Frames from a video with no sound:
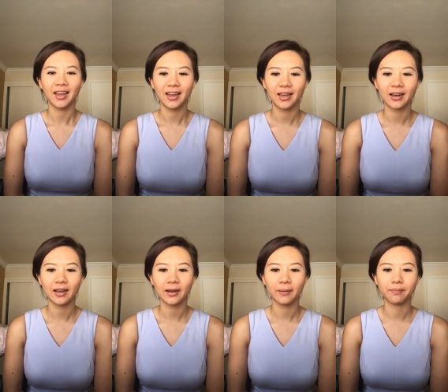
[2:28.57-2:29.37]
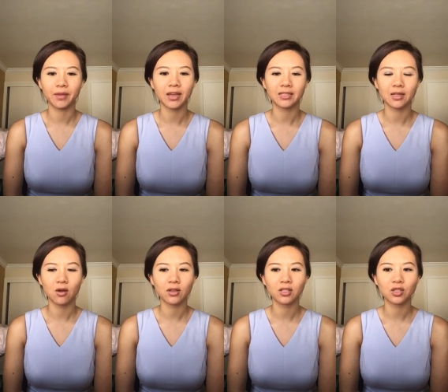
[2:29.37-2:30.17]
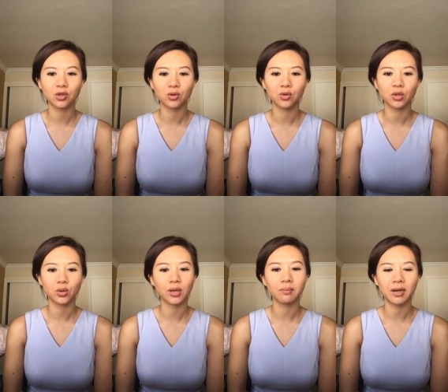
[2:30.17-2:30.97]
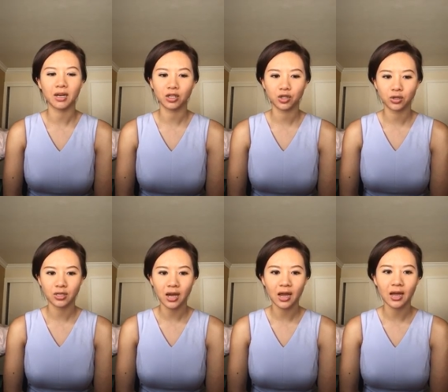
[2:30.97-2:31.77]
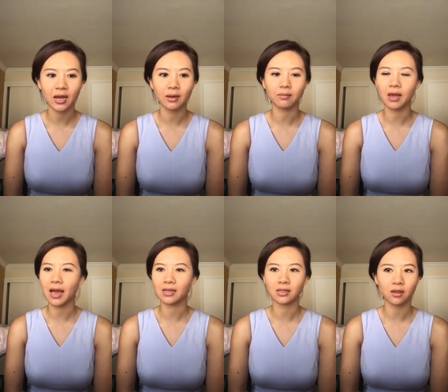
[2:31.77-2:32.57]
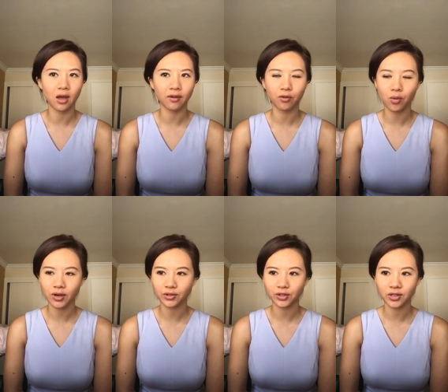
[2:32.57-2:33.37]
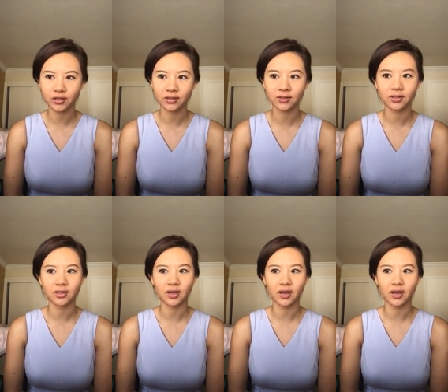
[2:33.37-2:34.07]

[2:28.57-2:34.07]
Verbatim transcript: and um, as long as you you can manage your time, ask a lot of questions,